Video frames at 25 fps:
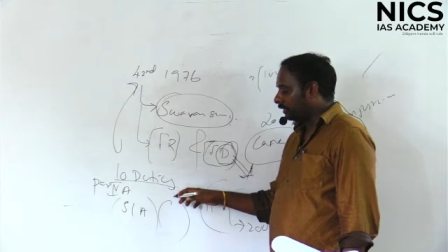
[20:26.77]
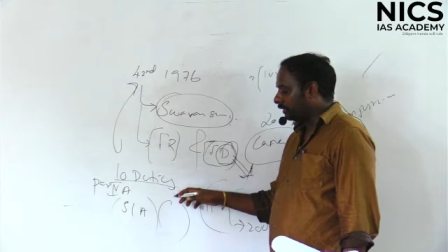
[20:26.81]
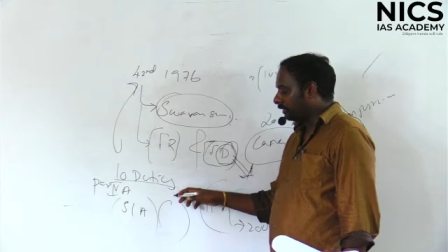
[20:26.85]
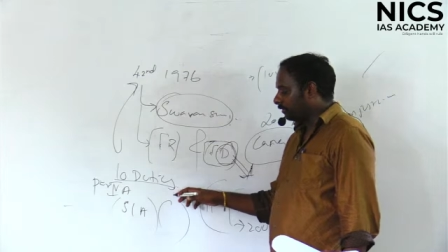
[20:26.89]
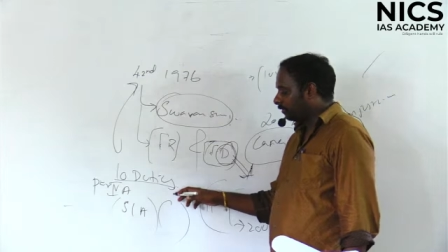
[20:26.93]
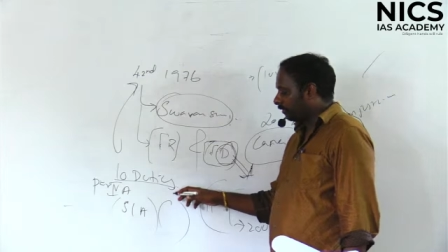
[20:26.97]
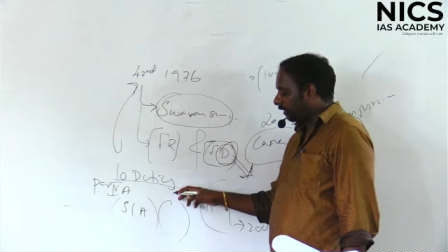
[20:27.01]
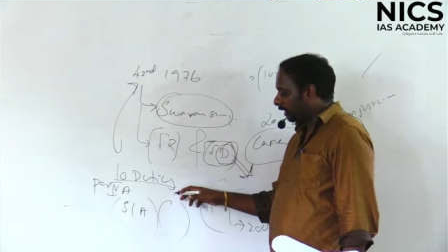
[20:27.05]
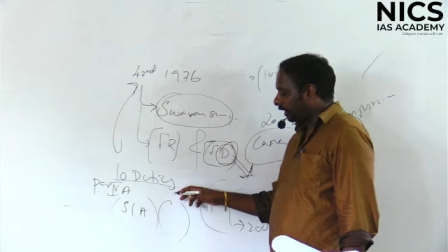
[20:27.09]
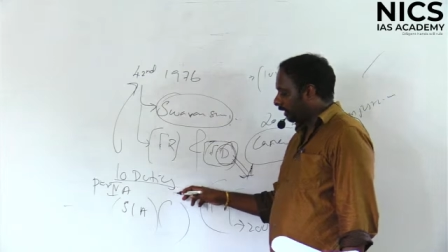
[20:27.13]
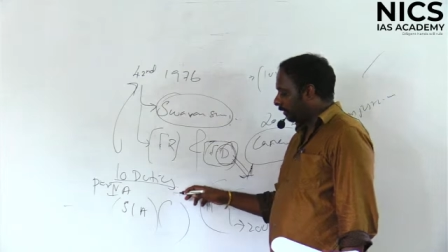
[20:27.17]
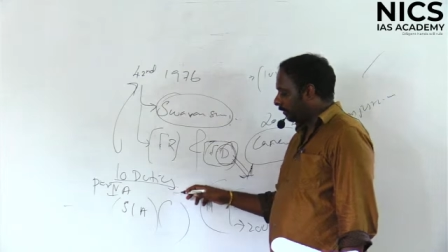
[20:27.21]
the
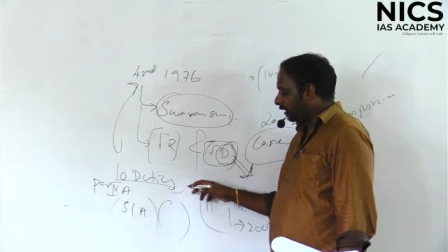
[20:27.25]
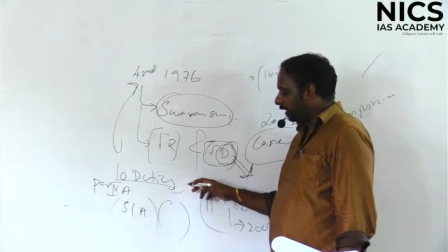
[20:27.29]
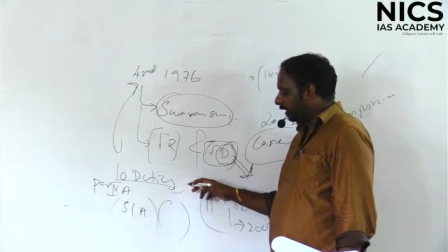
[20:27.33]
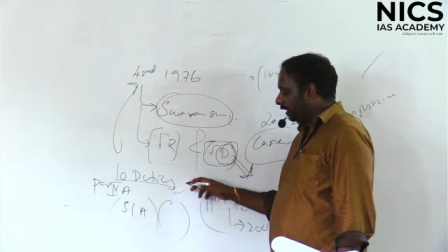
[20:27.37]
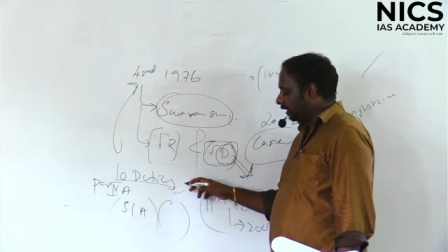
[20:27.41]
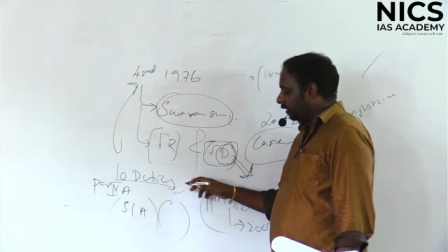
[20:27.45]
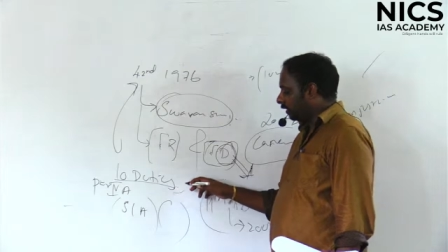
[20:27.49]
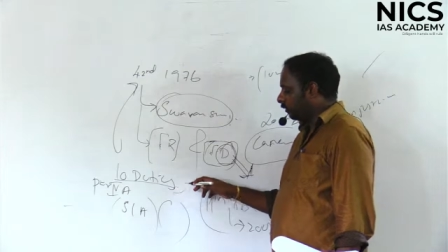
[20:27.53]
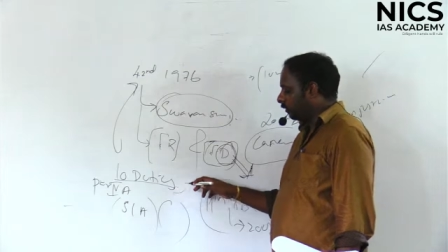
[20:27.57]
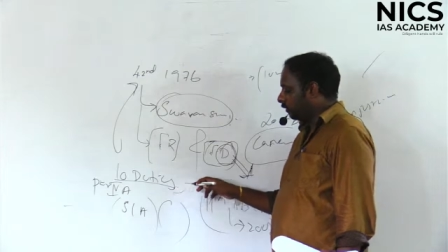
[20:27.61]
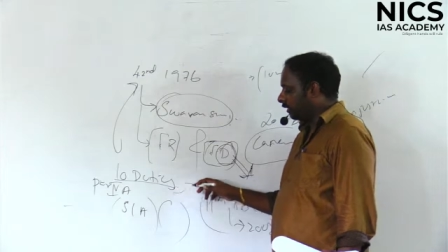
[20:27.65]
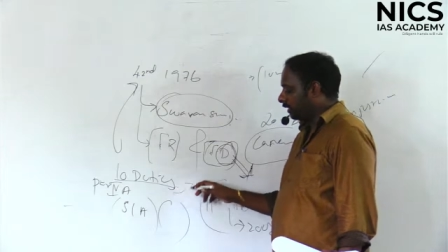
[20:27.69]
fundamental
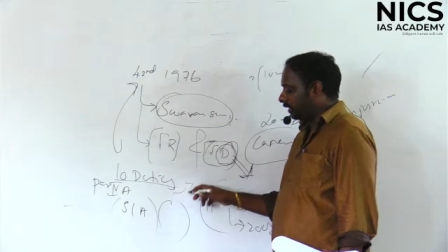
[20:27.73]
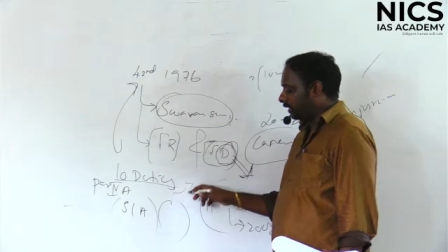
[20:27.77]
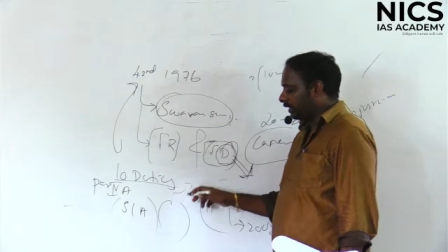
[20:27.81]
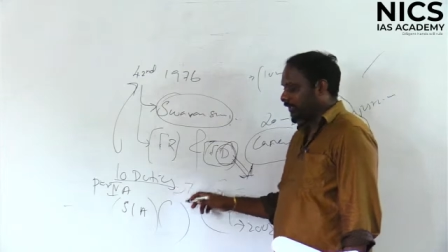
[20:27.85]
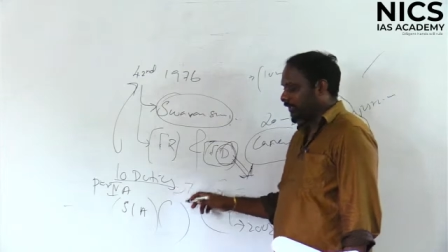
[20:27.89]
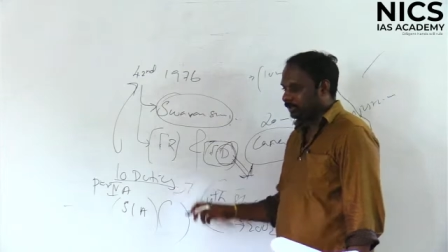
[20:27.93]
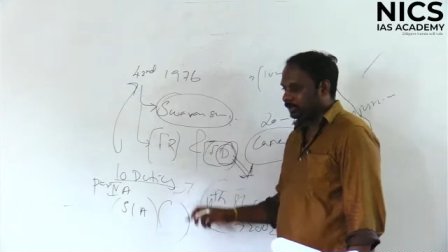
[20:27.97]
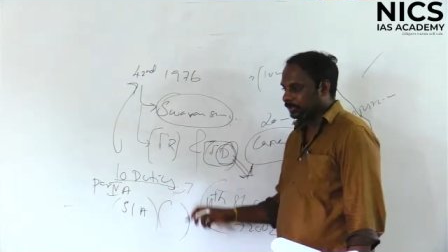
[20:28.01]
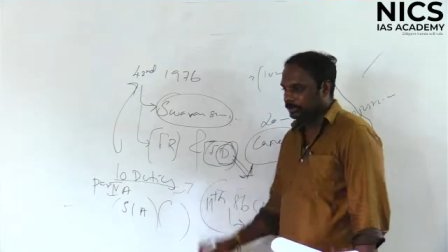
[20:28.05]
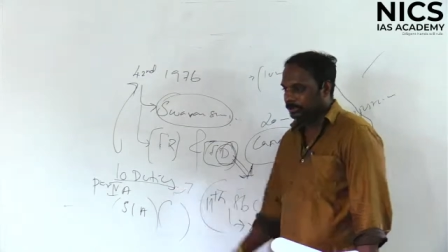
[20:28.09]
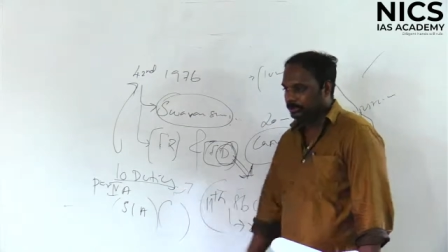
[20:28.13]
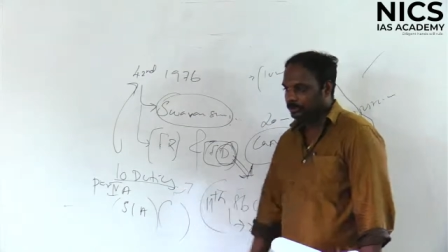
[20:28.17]

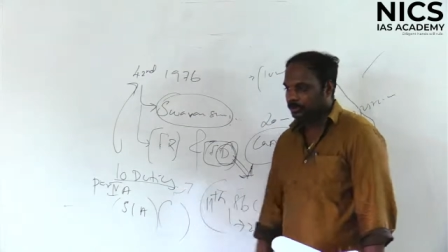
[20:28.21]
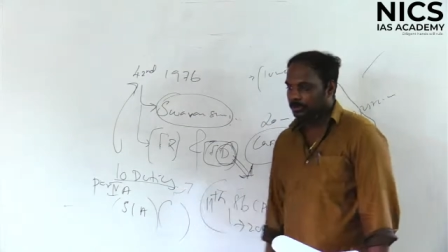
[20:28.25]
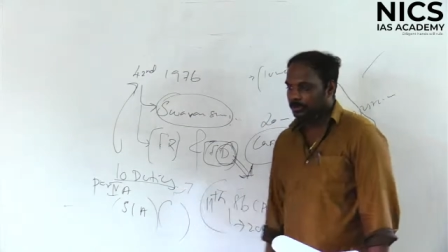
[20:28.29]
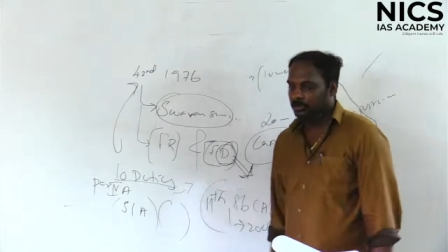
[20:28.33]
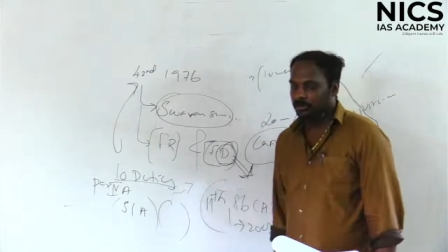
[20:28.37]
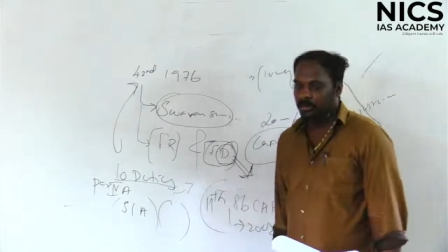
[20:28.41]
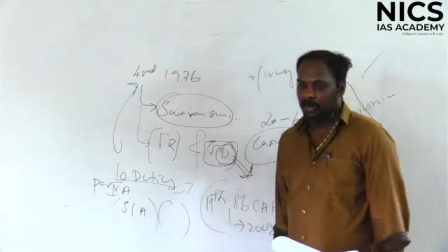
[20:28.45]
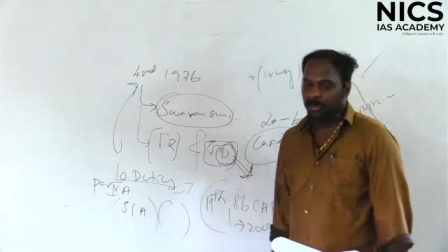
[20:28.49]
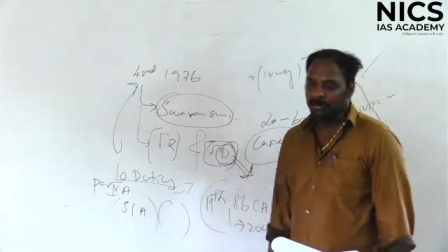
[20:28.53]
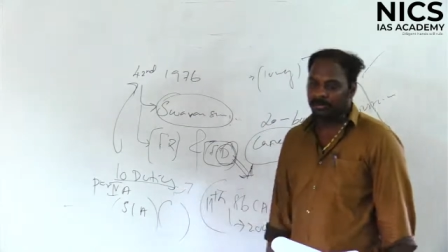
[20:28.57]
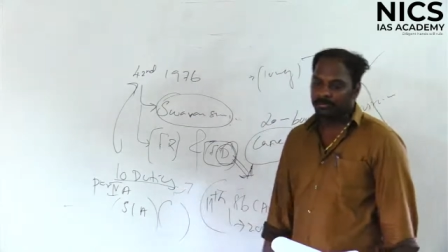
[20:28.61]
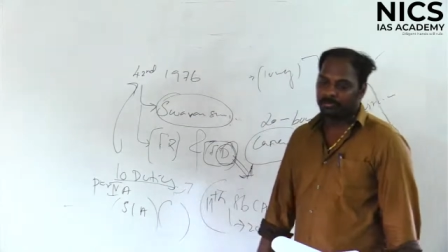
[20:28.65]
duties, you
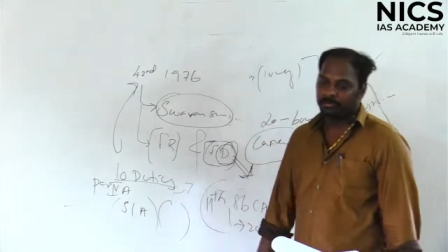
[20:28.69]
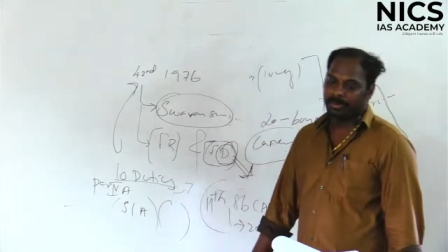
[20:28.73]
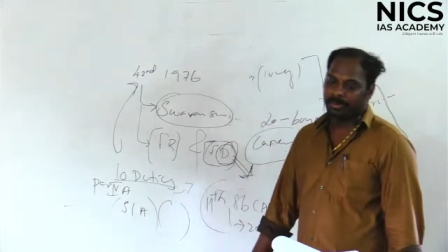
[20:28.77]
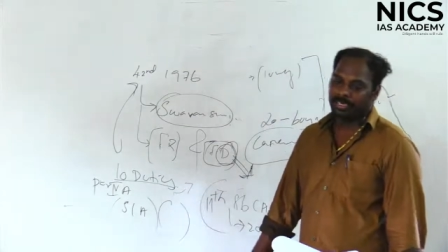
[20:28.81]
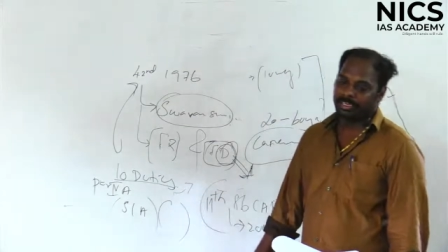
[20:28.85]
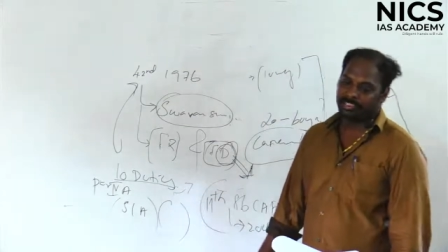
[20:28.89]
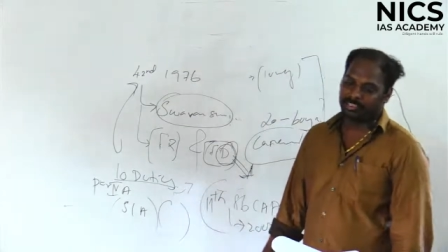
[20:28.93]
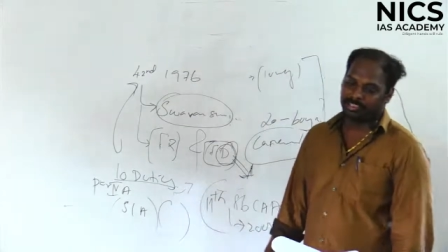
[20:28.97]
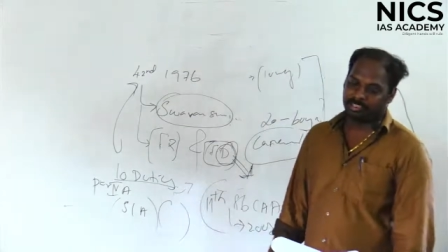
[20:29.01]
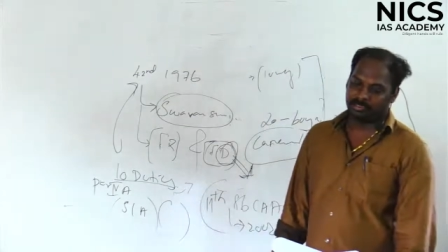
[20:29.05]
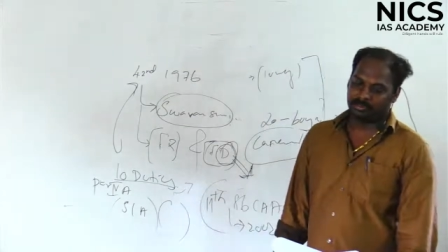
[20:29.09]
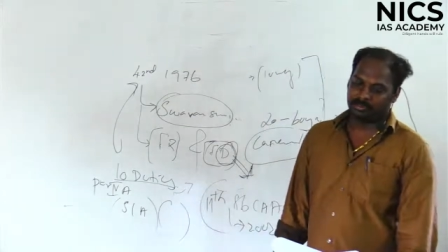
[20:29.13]
can't
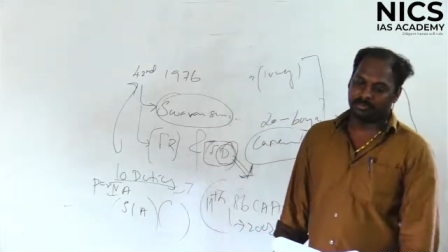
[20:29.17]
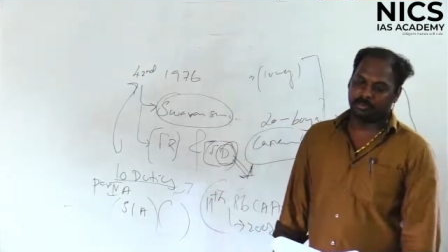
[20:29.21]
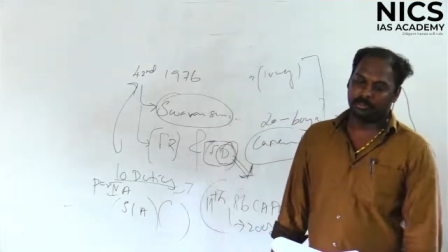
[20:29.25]
punish